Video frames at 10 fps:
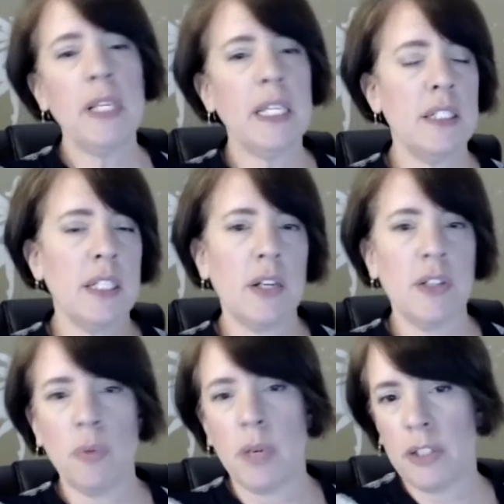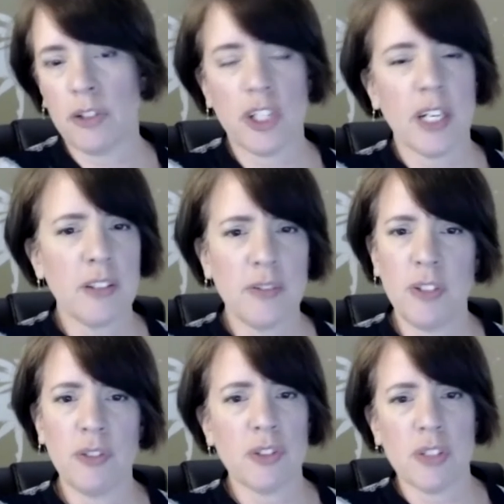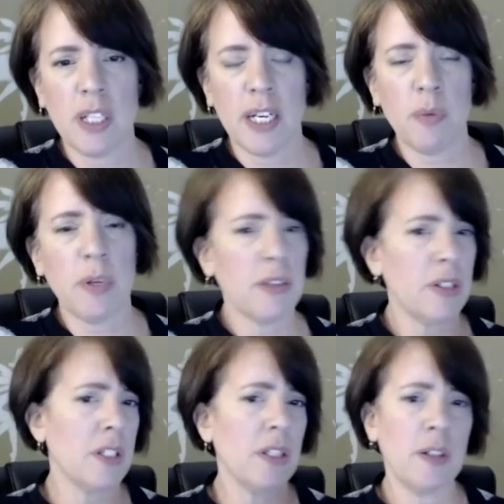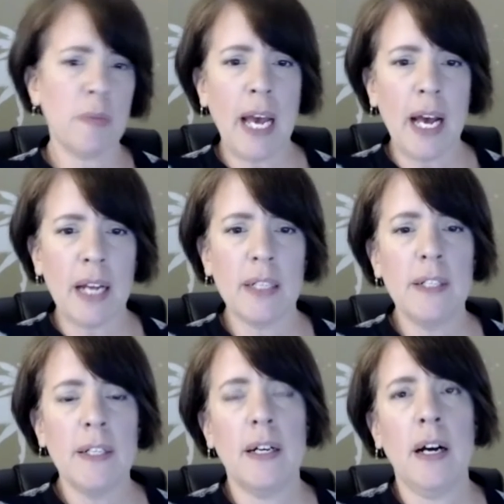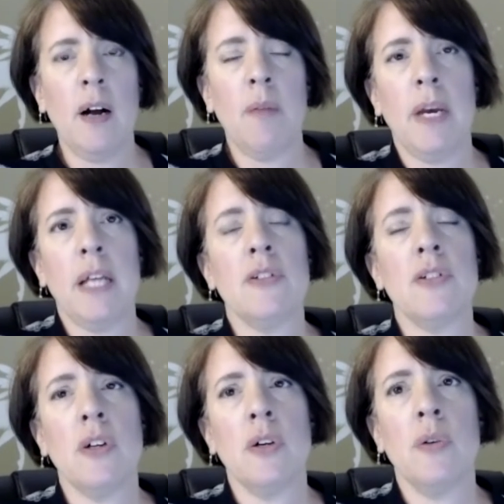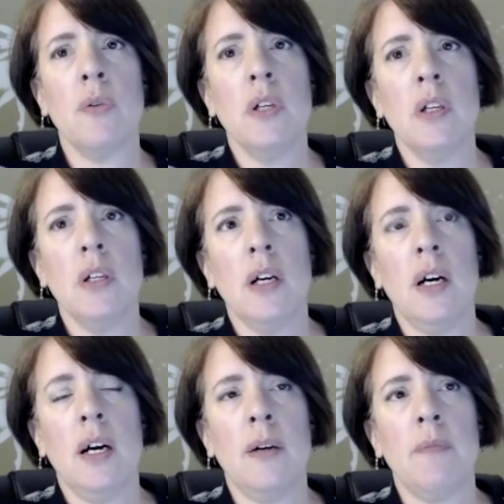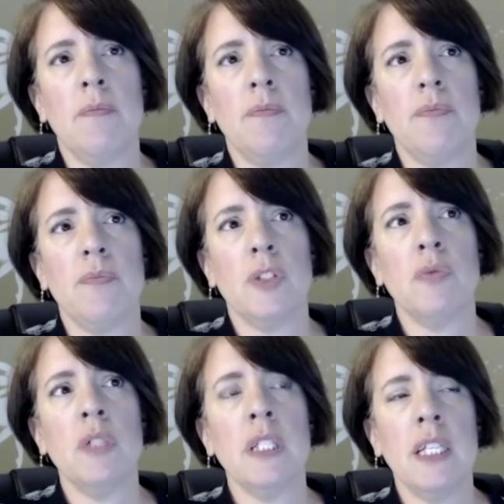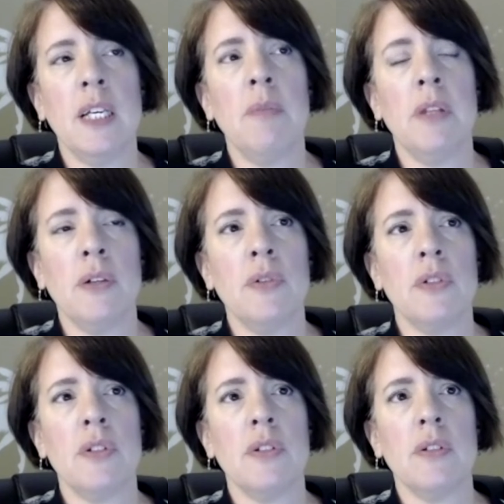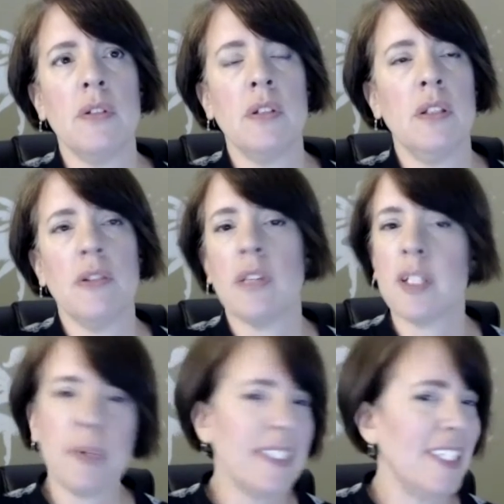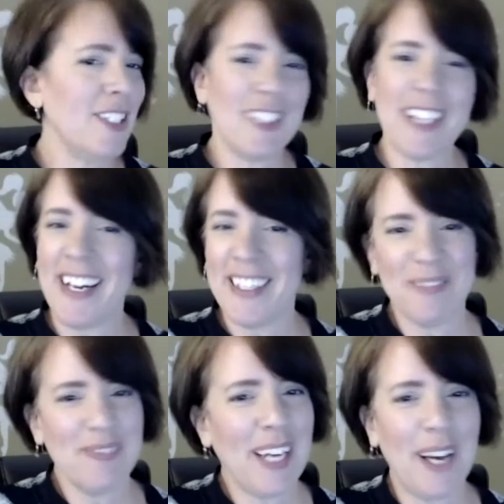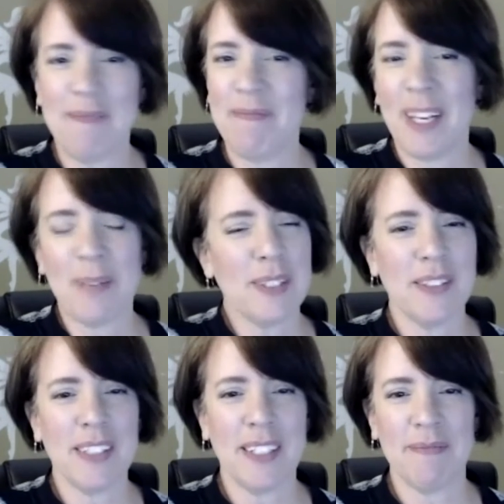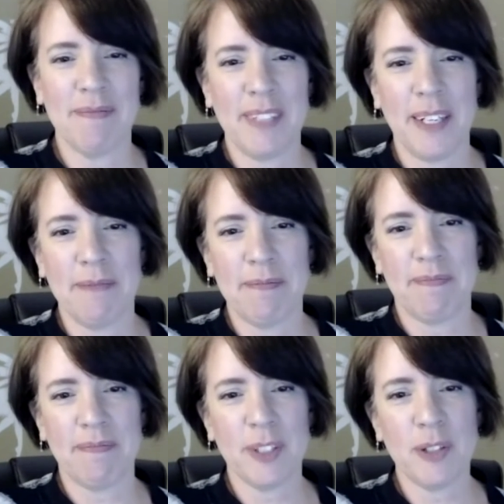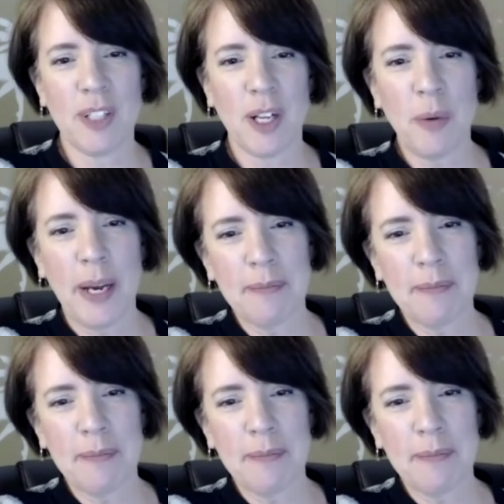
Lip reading: tell you what your child's future is like, whether it's good or bad. And so to really keep your expectations high. Yeah, absolutely. Yeah, goes a long way.